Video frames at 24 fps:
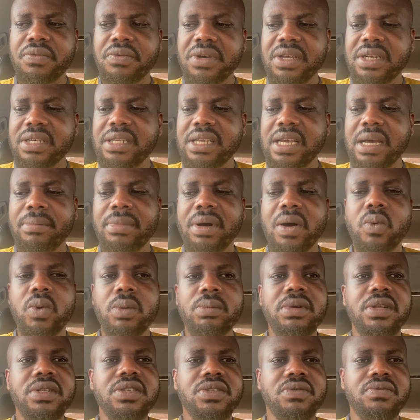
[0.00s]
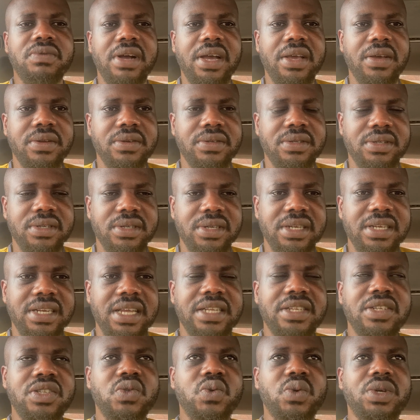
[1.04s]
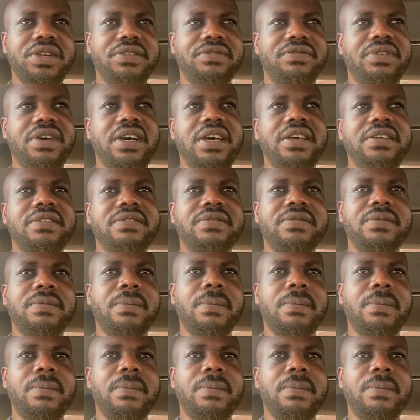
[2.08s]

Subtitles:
read the About Women's Riot in 1925.